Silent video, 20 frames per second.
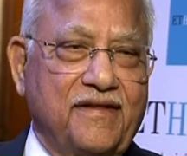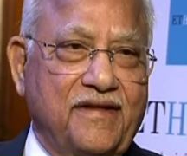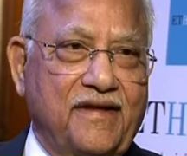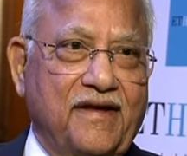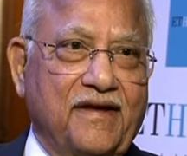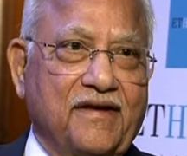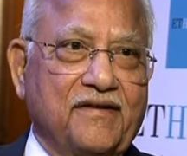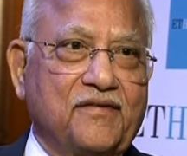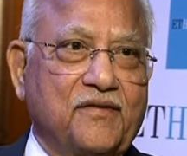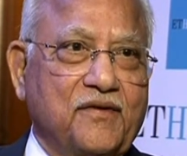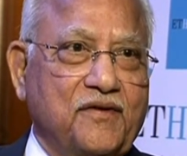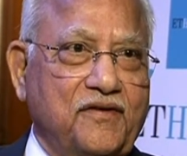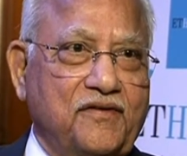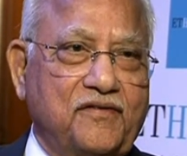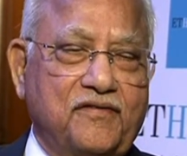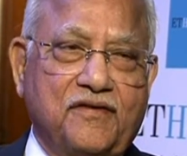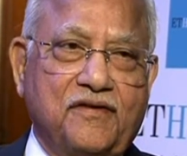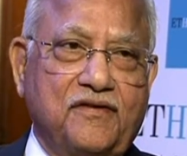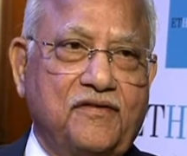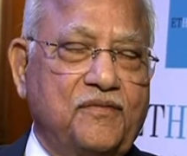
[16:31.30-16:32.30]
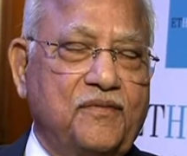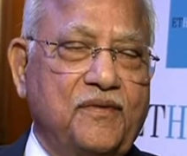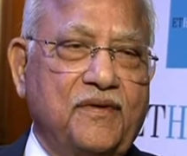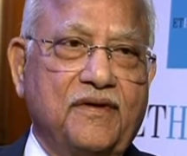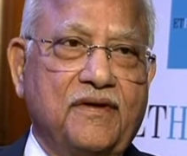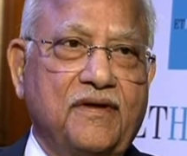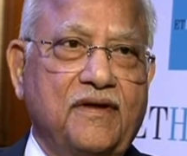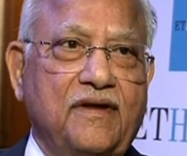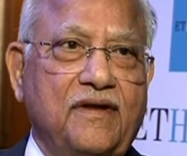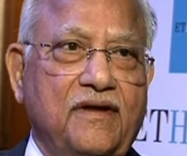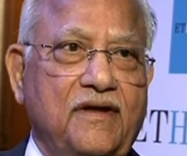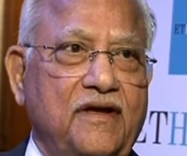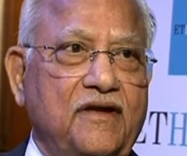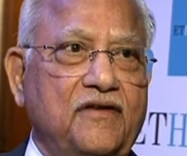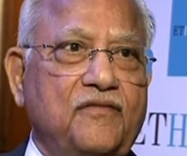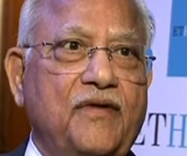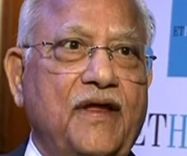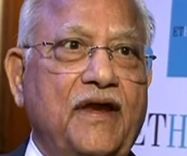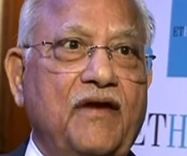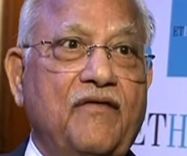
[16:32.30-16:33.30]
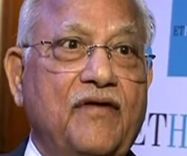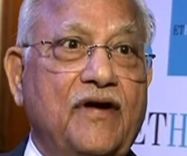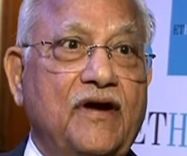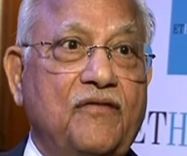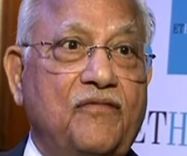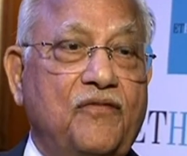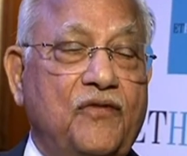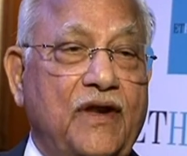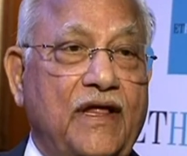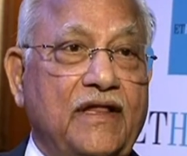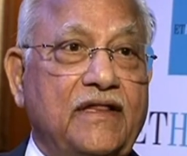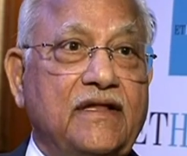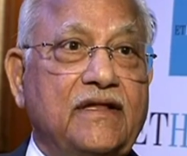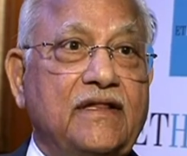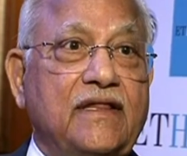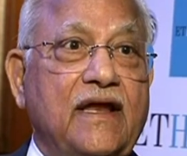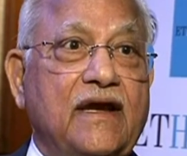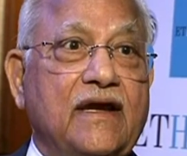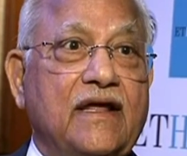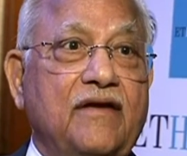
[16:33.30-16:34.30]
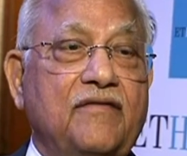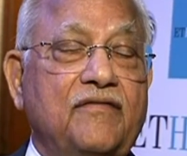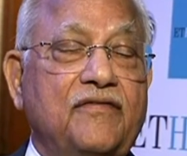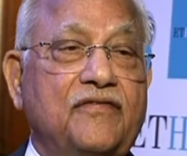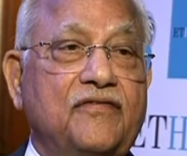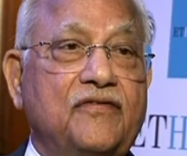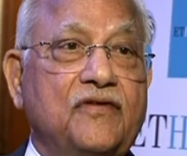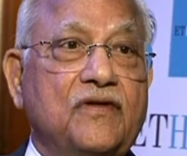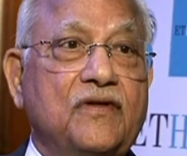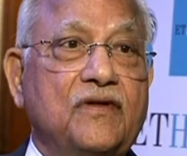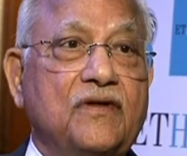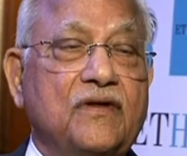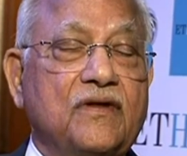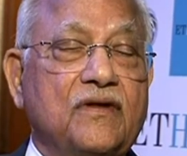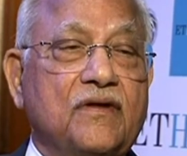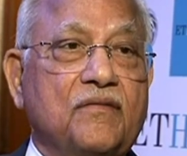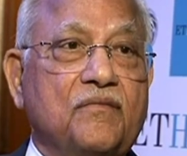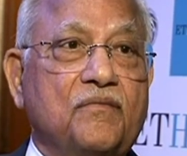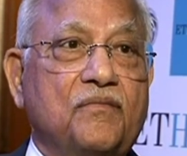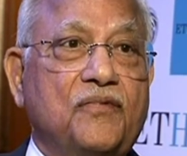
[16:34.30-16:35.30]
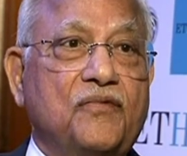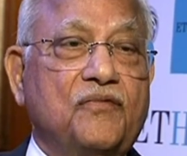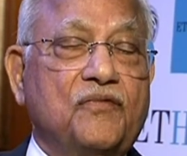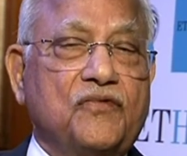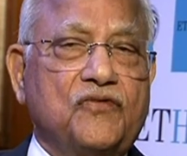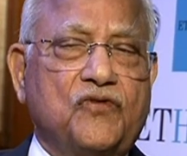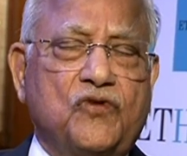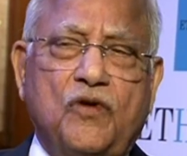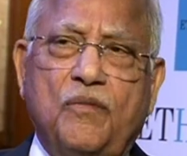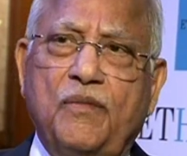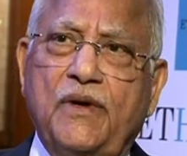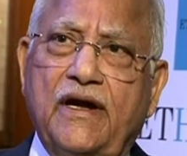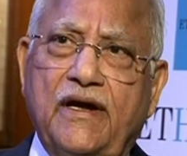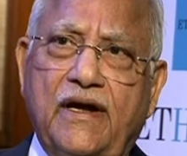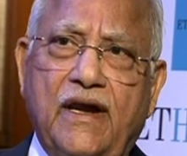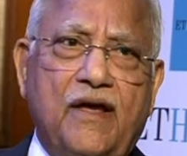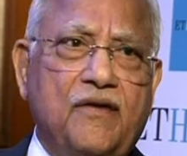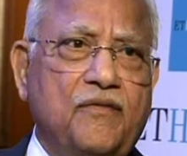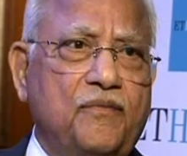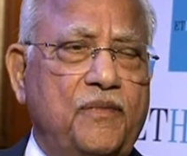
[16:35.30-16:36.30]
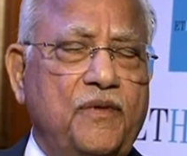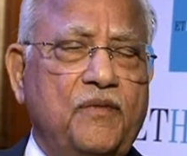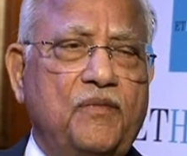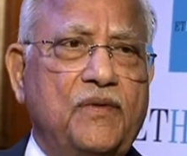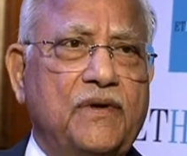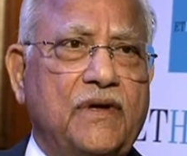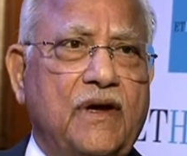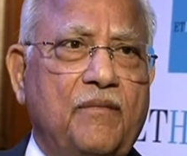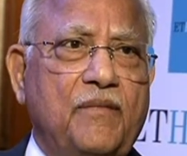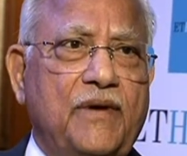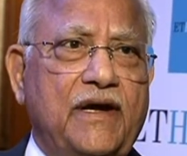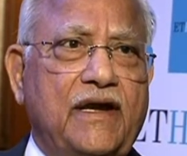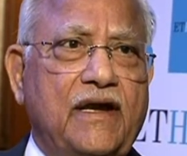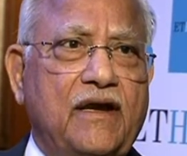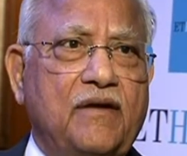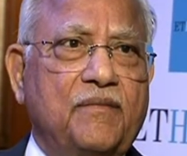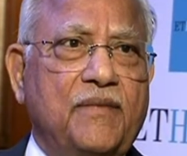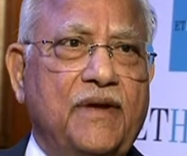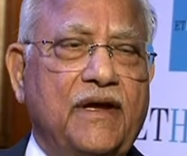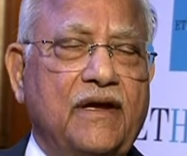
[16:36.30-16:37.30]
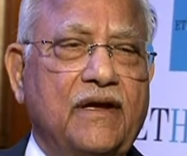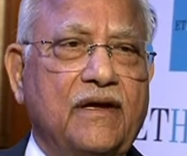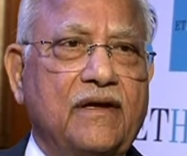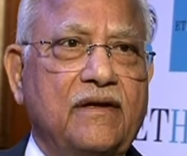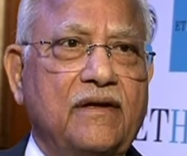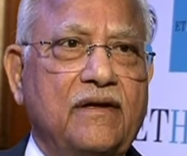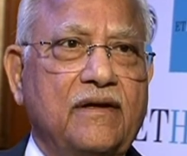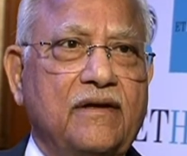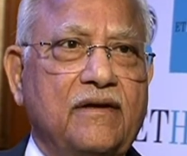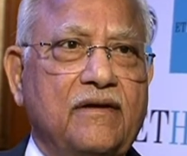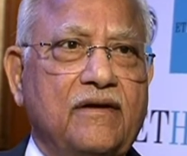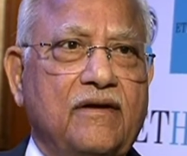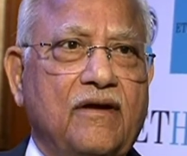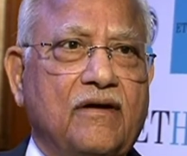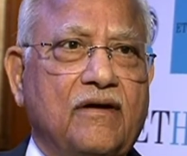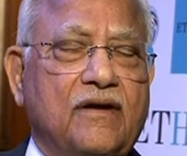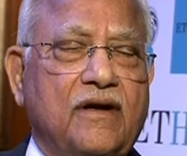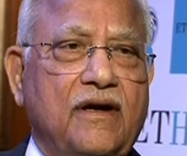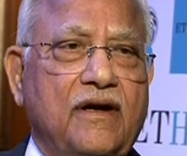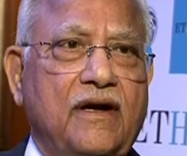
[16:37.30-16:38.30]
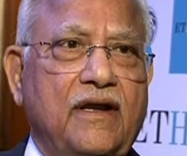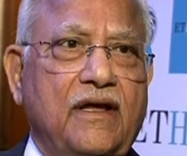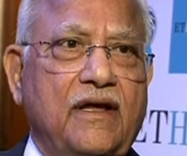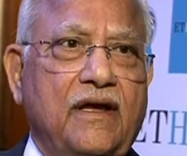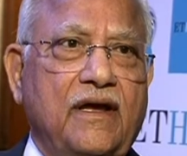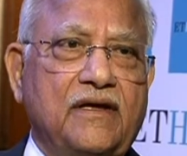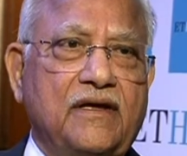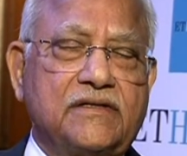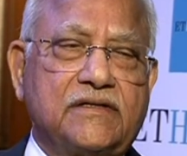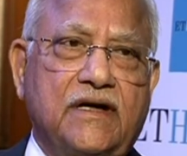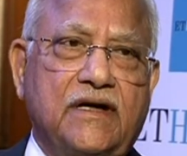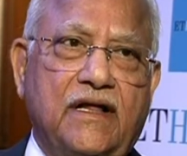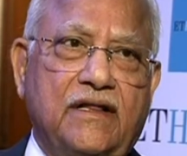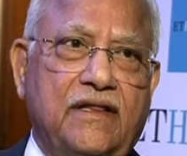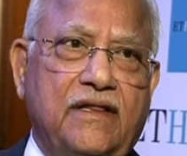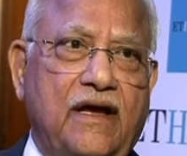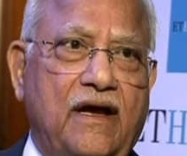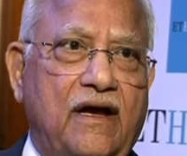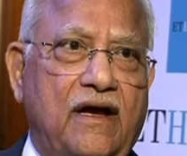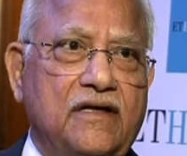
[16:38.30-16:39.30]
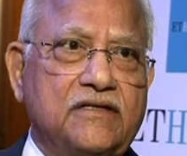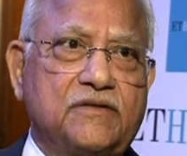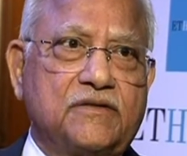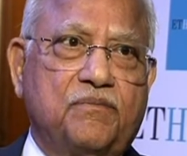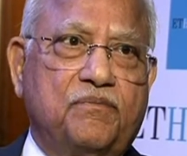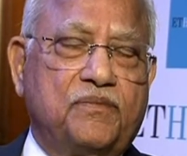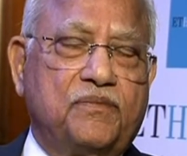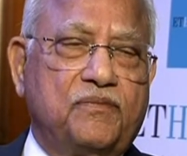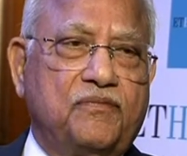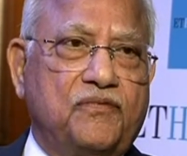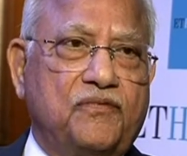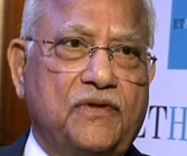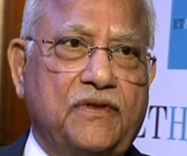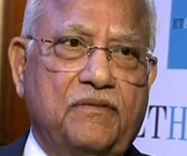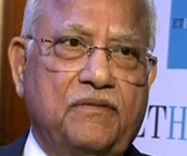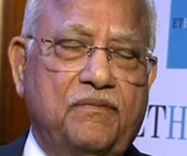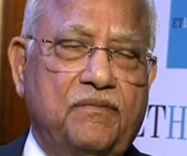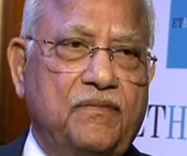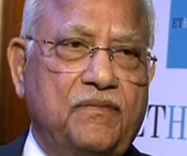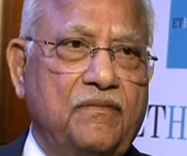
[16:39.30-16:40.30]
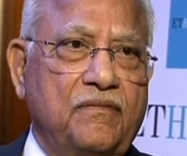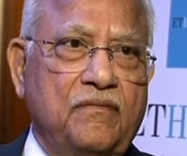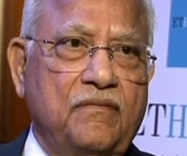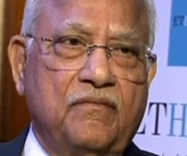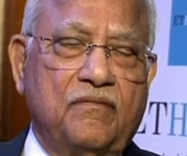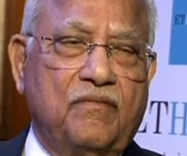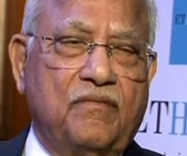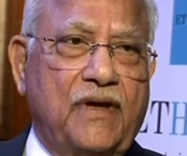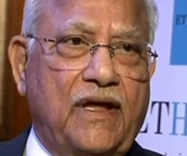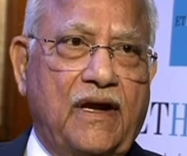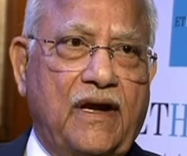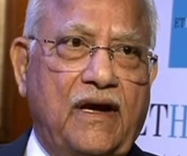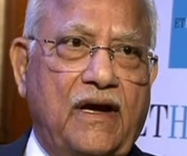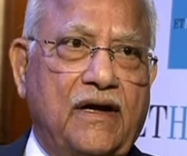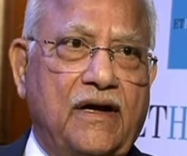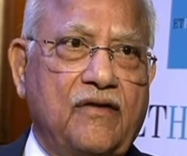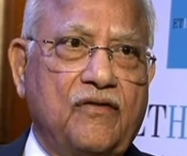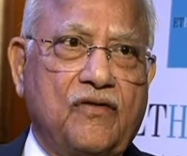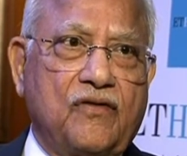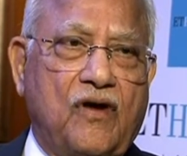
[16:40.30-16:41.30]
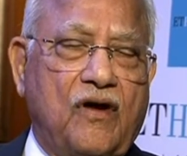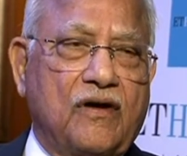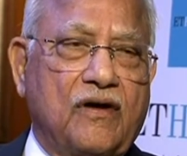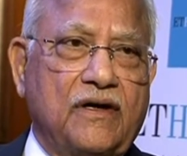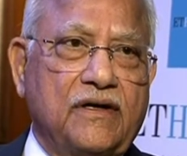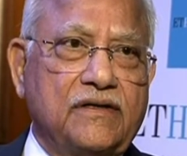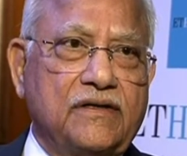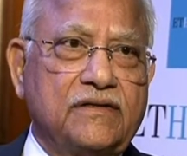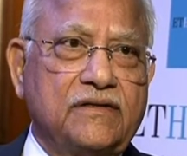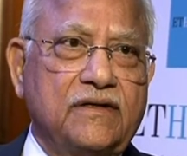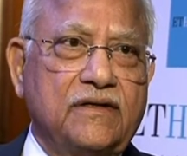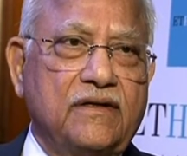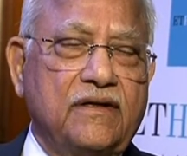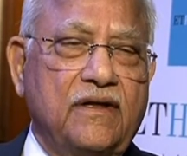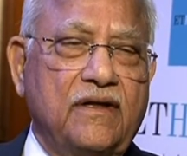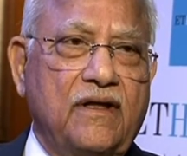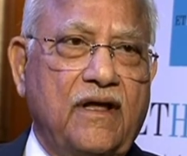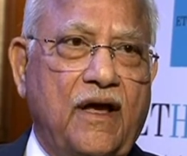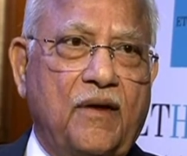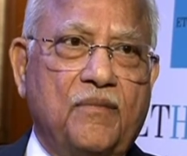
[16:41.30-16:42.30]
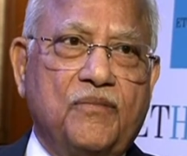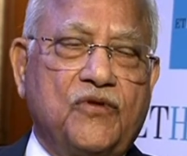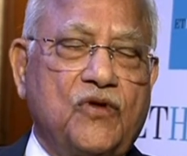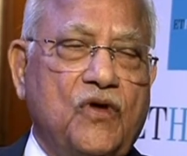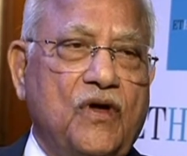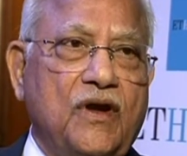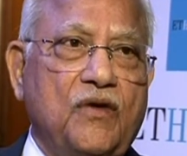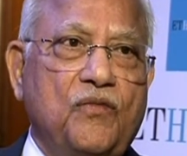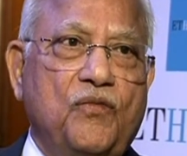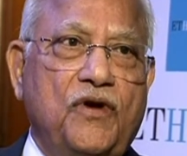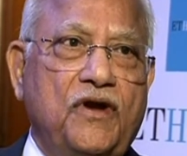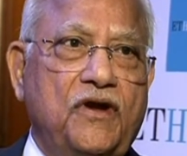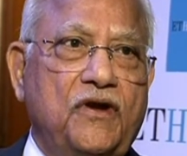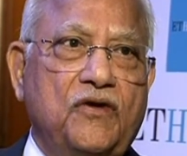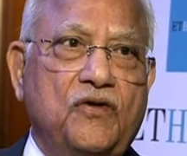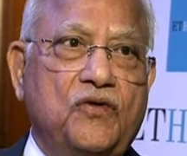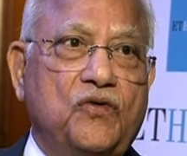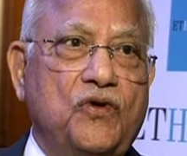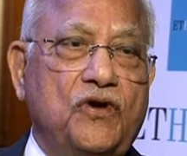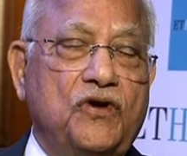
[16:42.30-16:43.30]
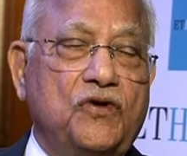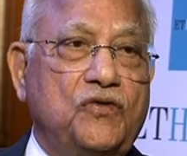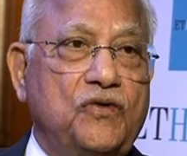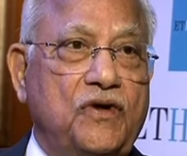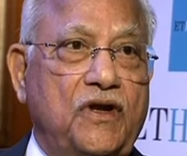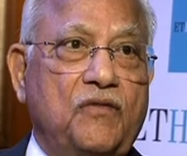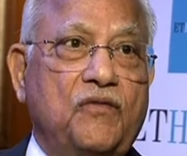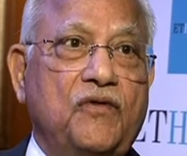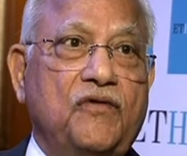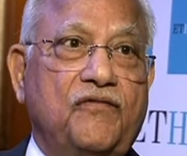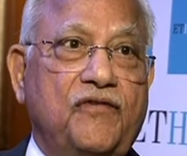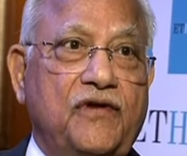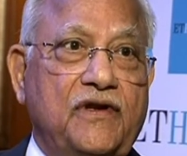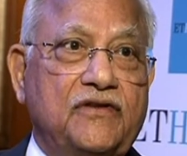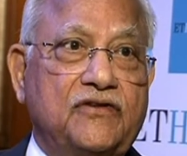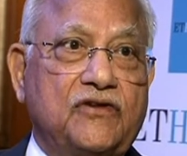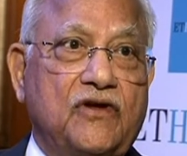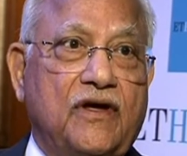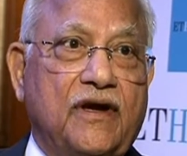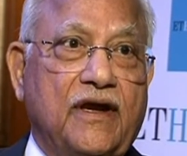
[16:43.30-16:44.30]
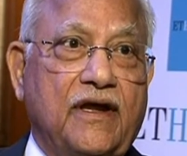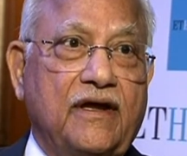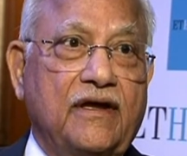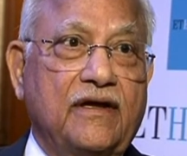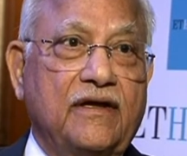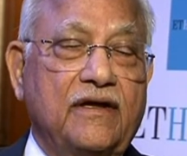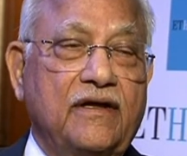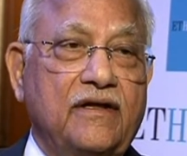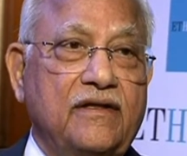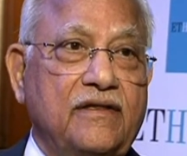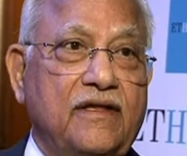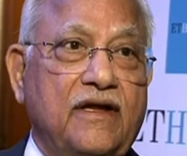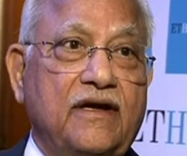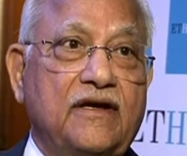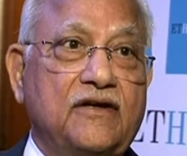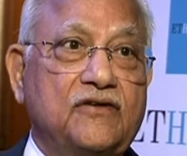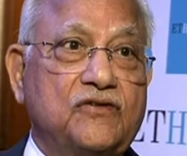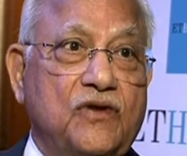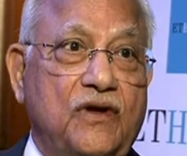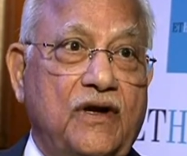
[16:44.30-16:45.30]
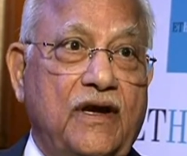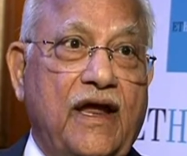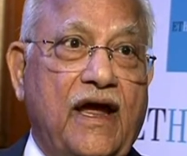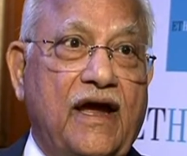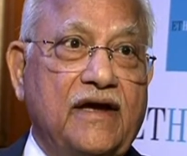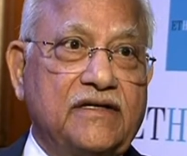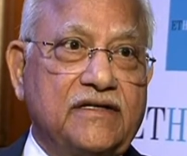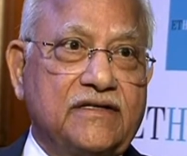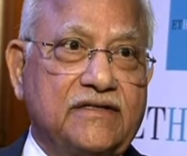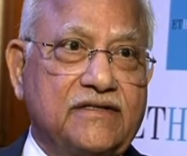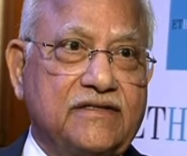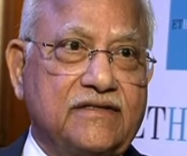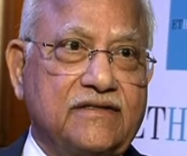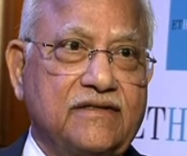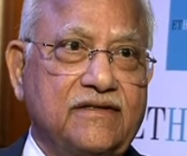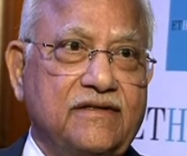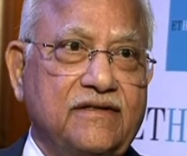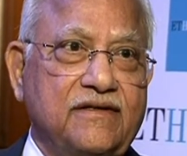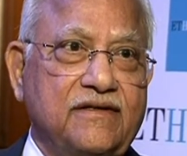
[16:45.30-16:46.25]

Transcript: Yeah, so it's very wonderful. I think that gives, so many times people come and tell me, Dr. Reddy, yesterday they asked for my relative's organs. I'm sorry we didn't do it. Today we feel sorry that it's only ashes.